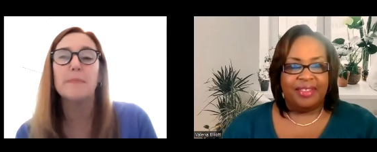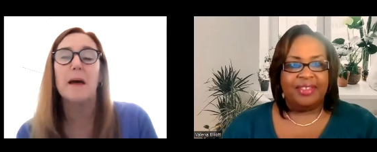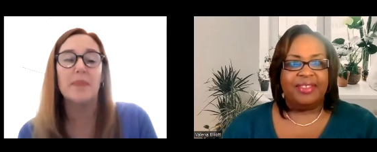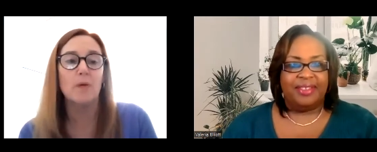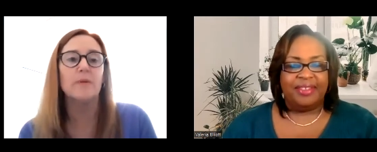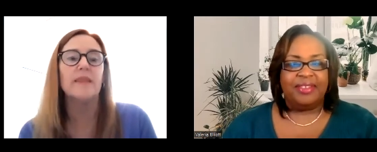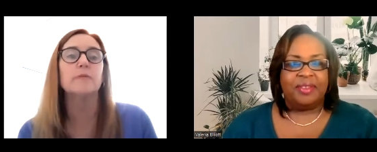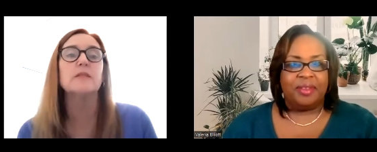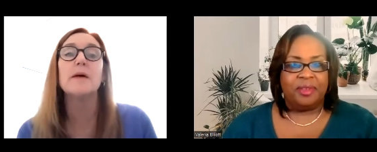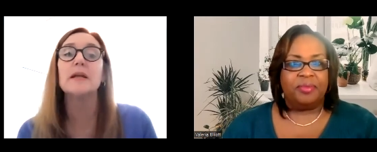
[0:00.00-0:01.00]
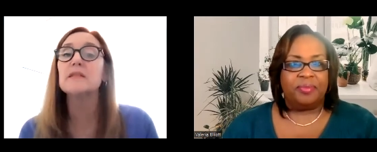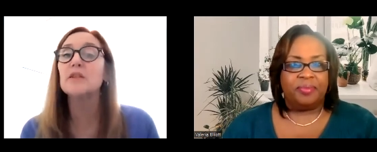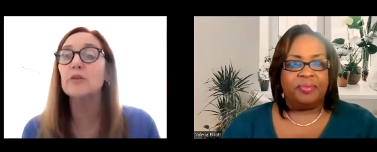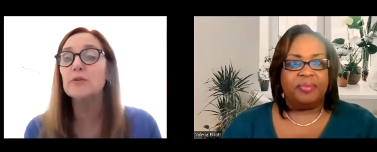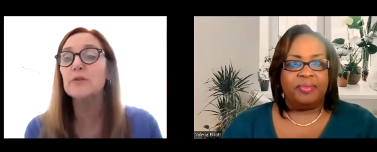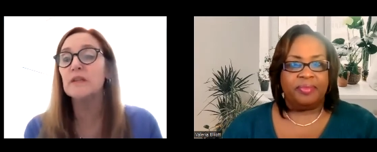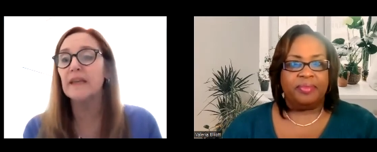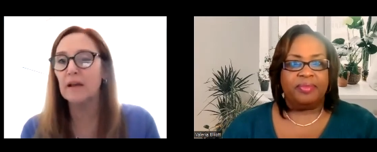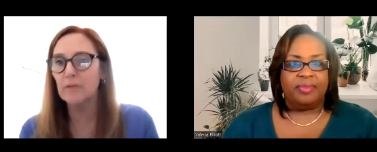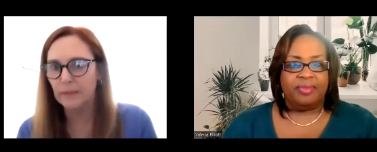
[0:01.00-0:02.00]
Speaker 1: about that one now it's about excuses
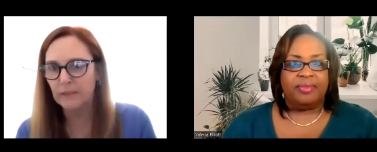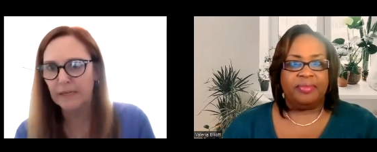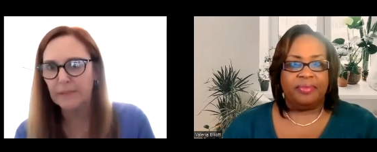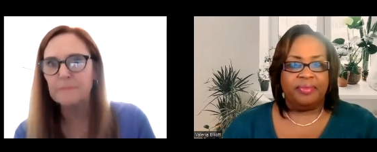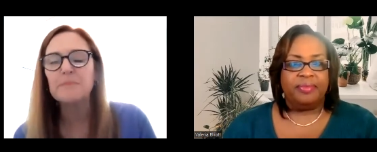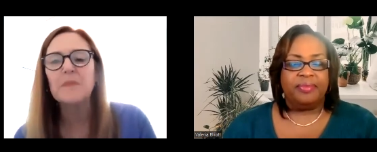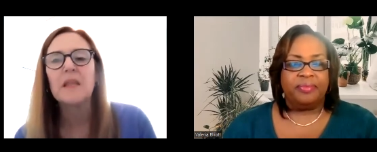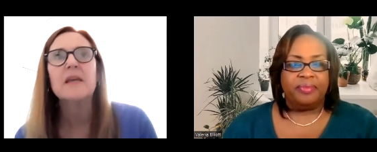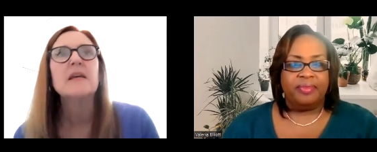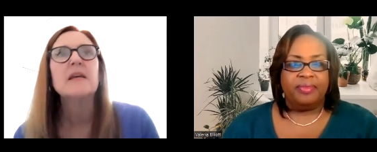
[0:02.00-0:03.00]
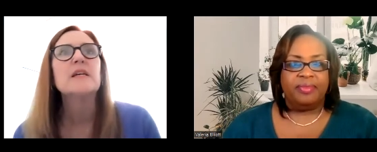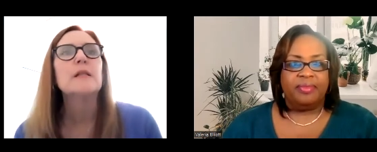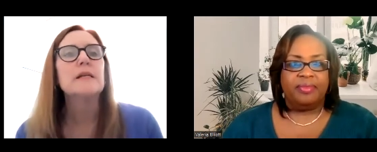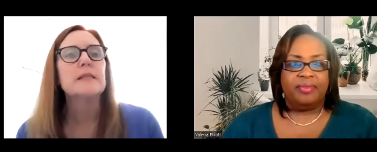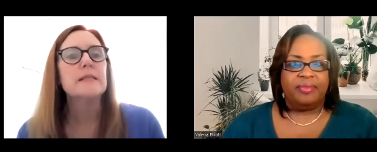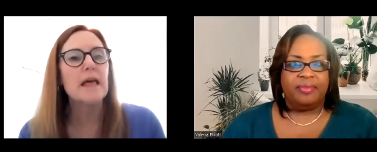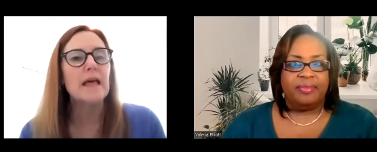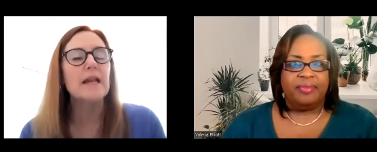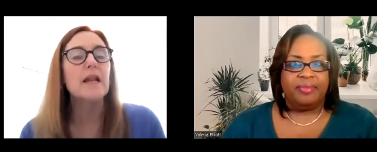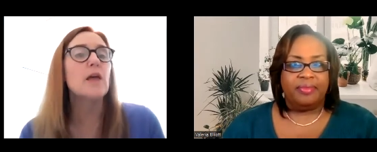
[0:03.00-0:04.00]
and accountability it's,
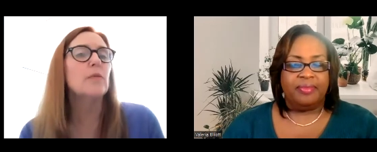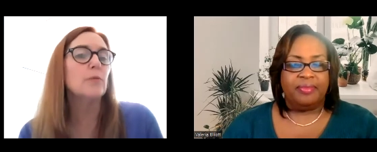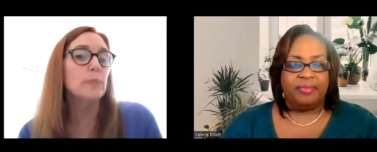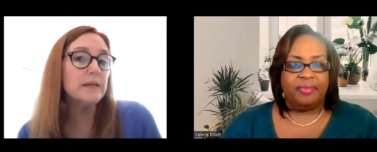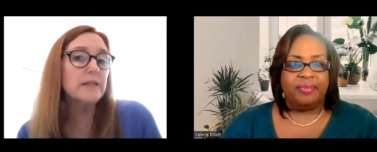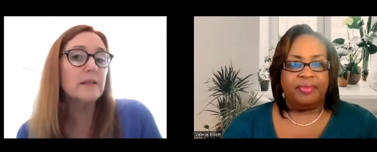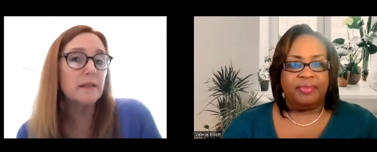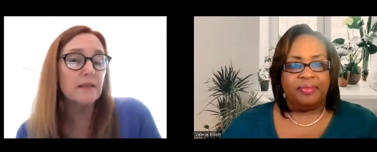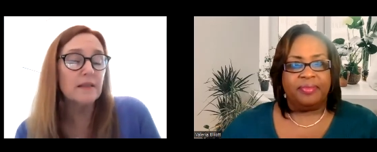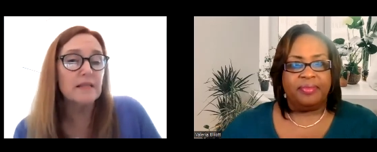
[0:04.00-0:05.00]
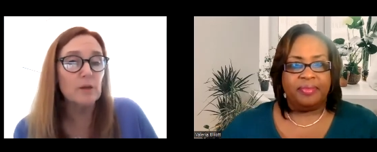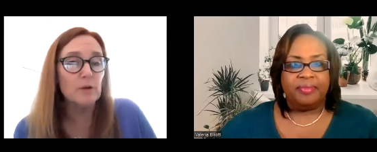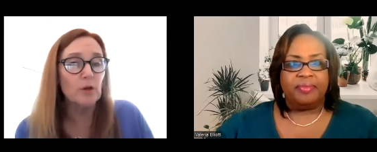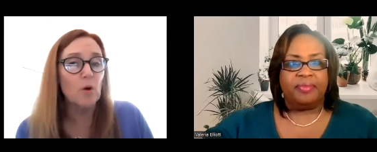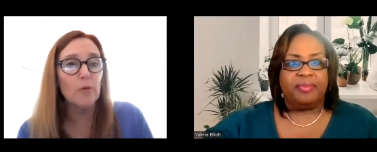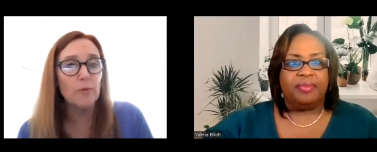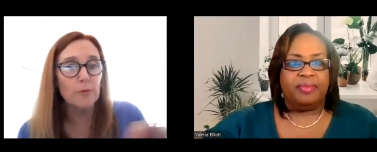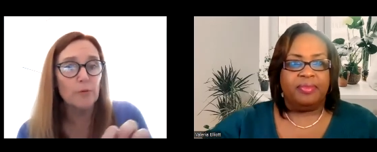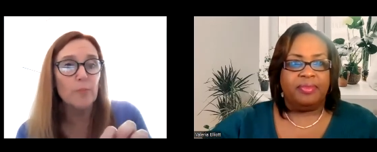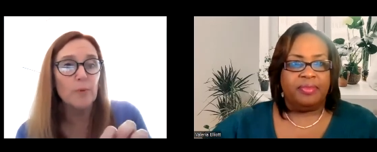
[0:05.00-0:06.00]
and and the reason that so you go all the way
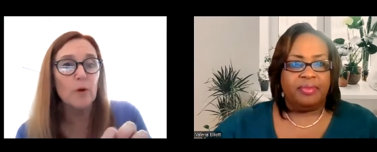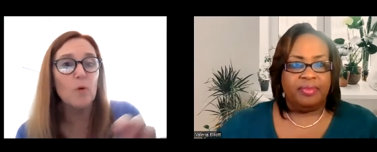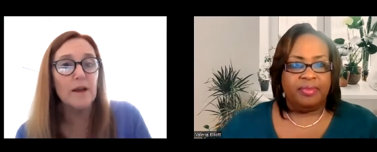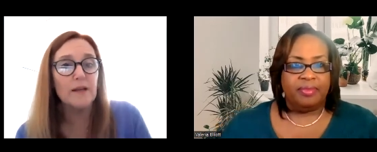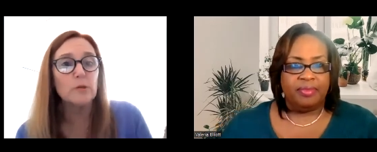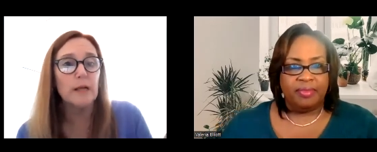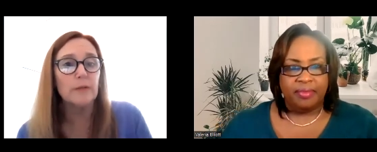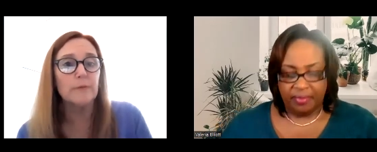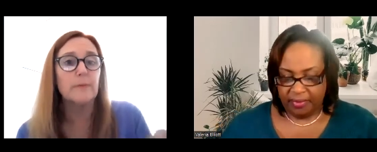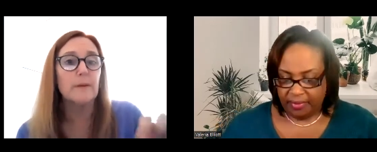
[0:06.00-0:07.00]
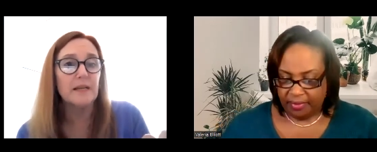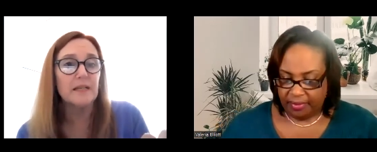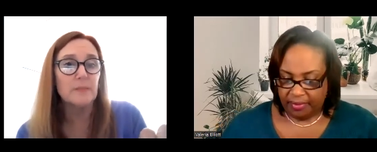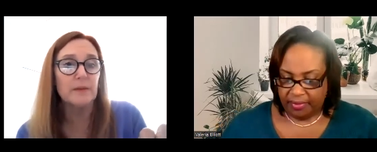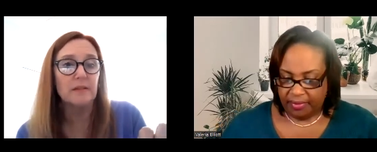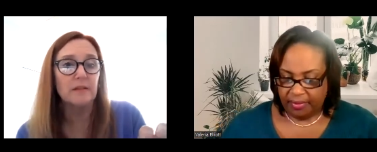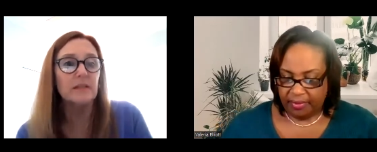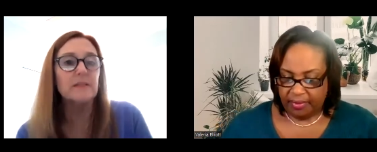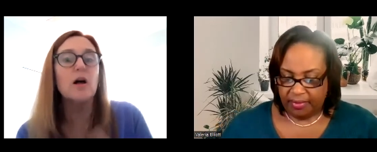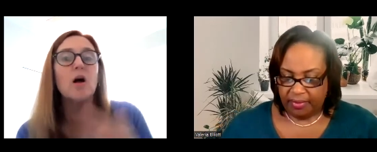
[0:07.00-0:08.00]
through the book why is there an elephant in my basement
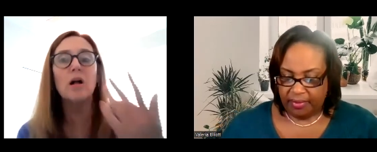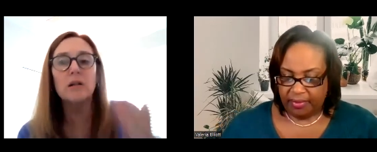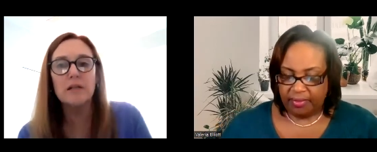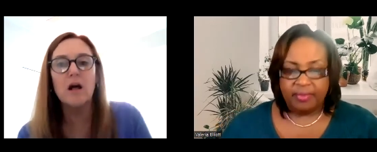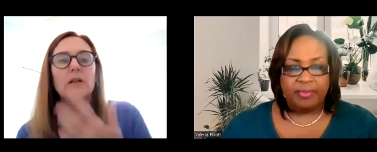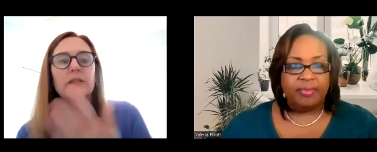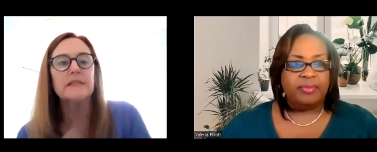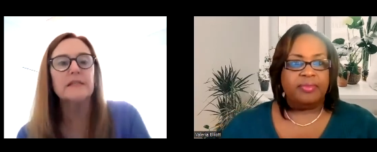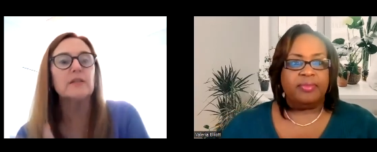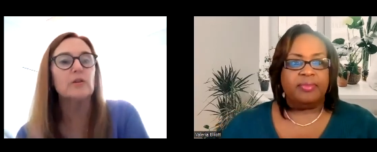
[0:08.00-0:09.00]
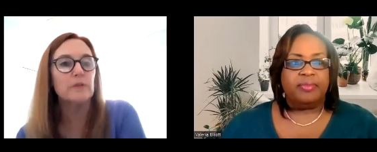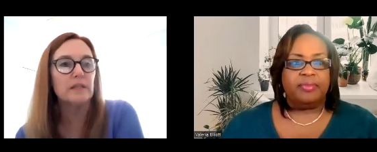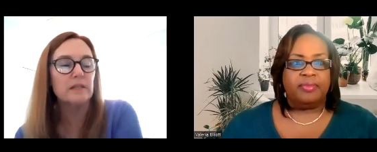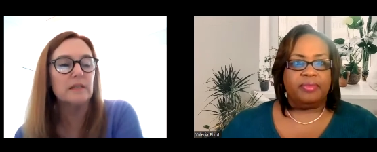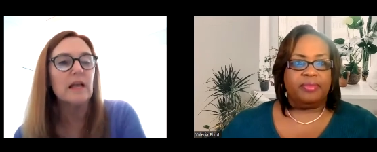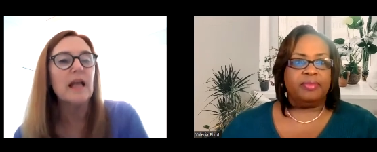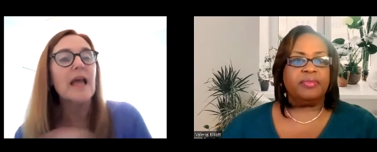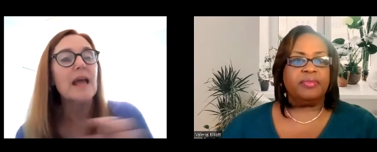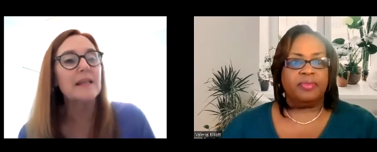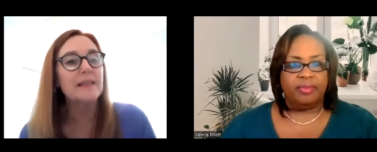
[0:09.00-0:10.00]
it's all all these excuses
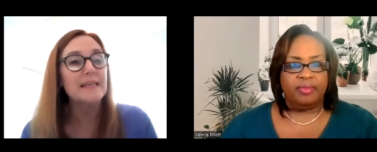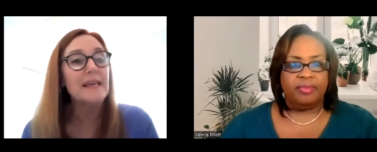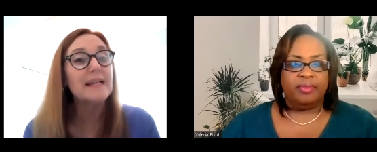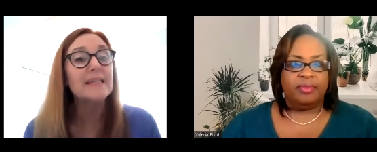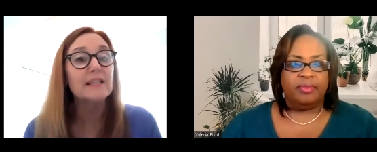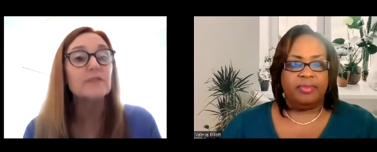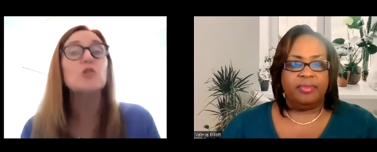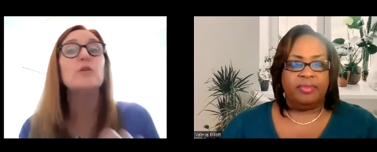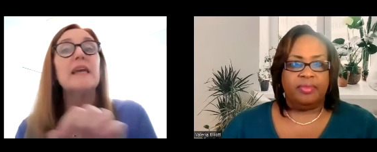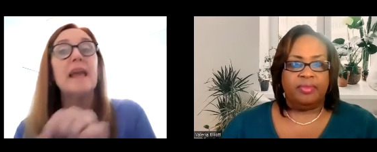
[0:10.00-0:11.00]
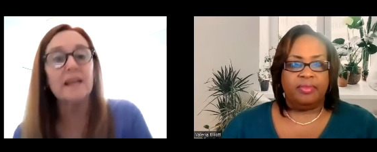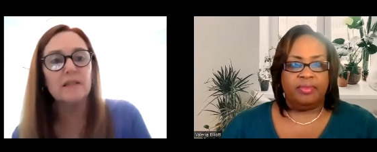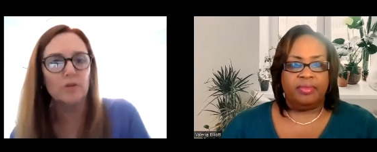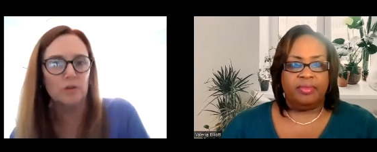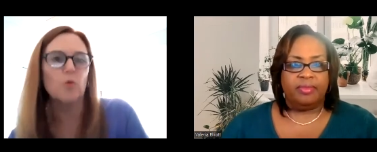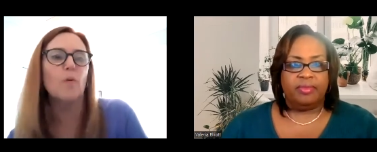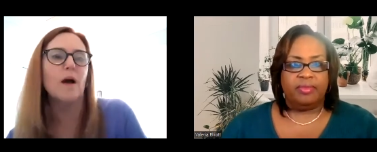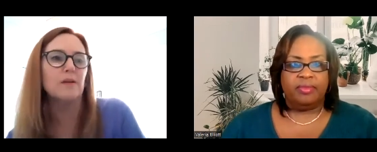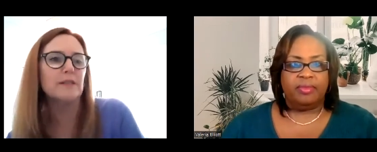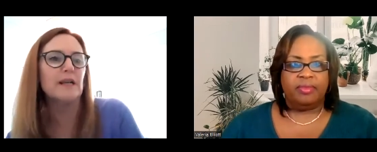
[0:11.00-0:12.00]
and at the end it gives you the answer to
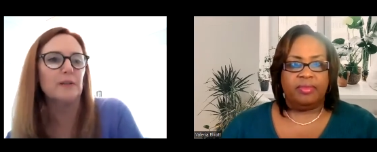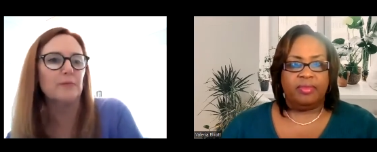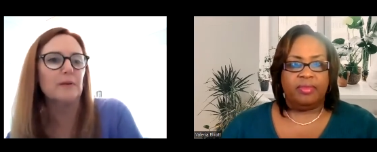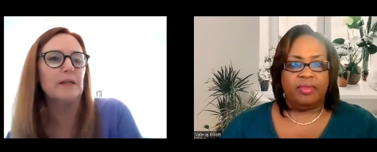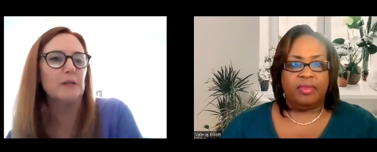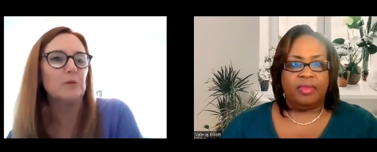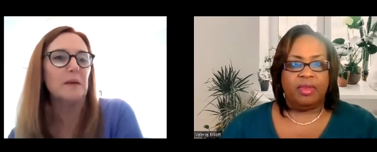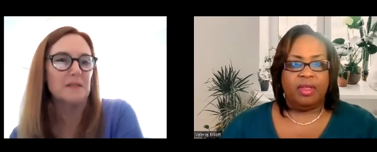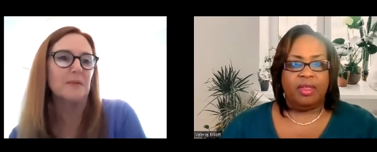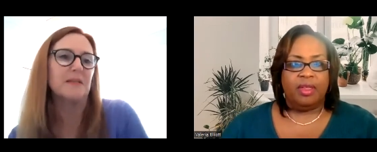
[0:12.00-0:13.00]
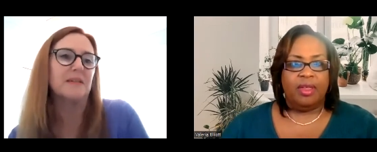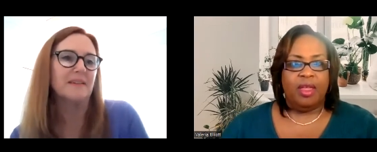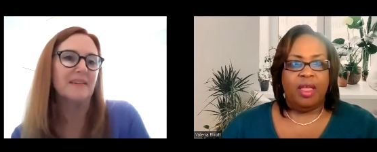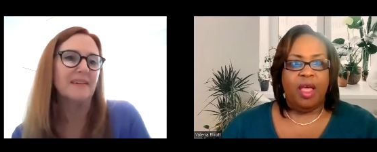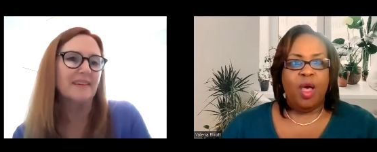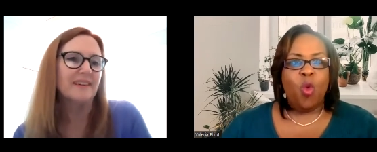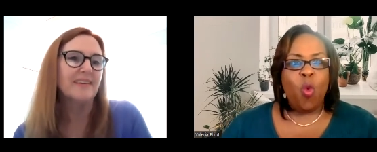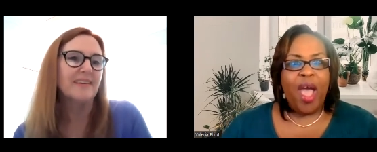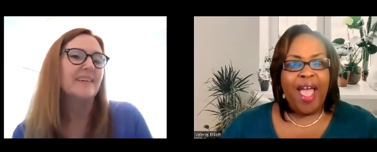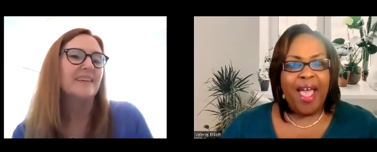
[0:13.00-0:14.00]
why there's an elephant in your basement
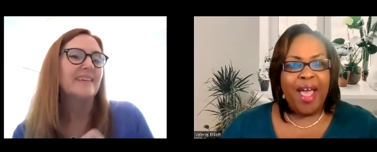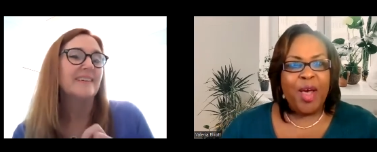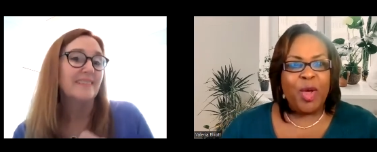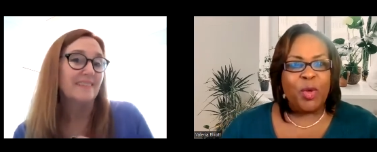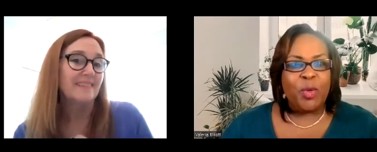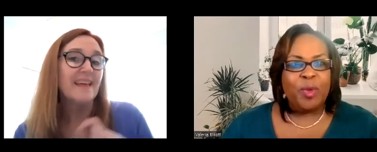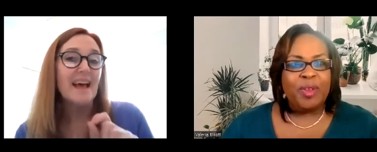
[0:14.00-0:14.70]
Speaker 2: oh wow